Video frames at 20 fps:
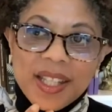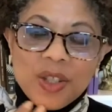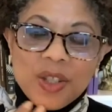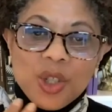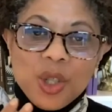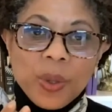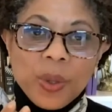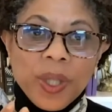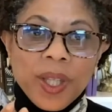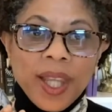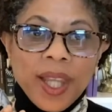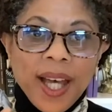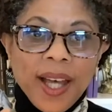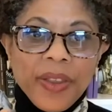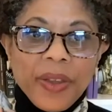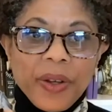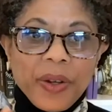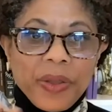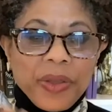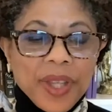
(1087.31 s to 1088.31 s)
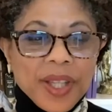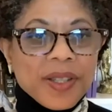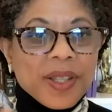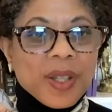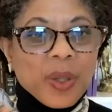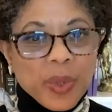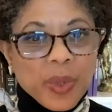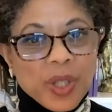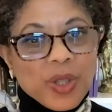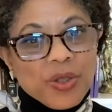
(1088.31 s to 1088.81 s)
in doing that, there are things
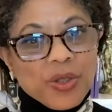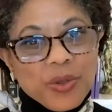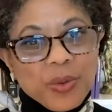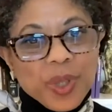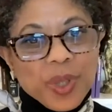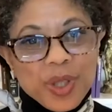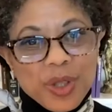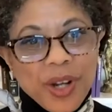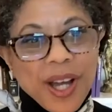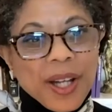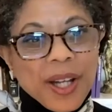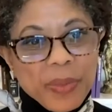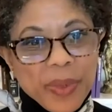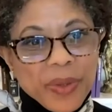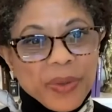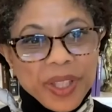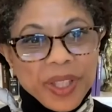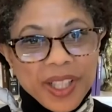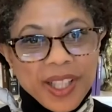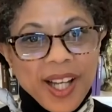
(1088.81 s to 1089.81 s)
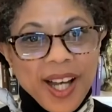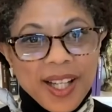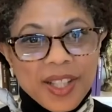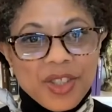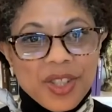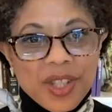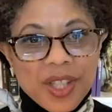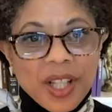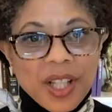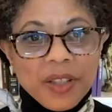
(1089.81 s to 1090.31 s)
that we try to be really
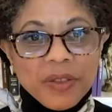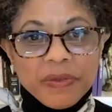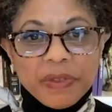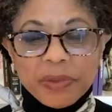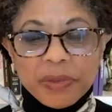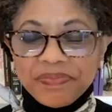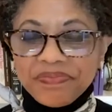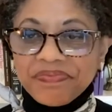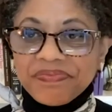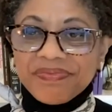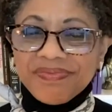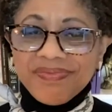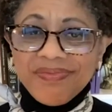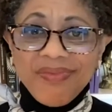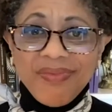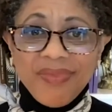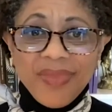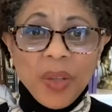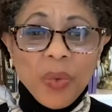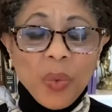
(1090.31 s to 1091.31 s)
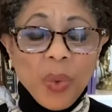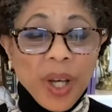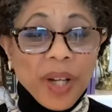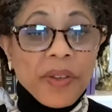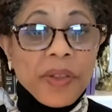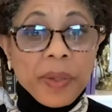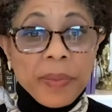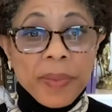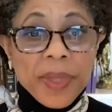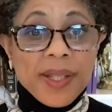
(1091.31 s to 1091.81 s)
conscious of. One of
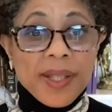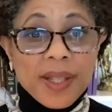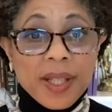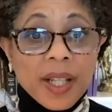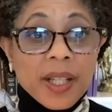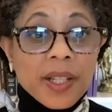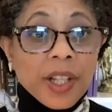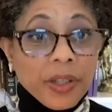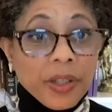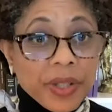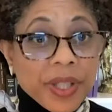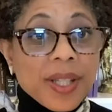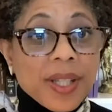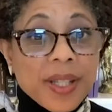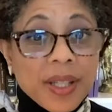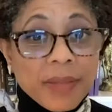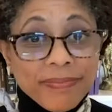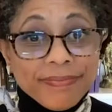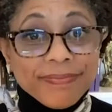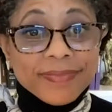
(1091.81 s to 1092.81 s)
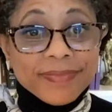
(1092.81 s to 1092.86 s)
them is adultism,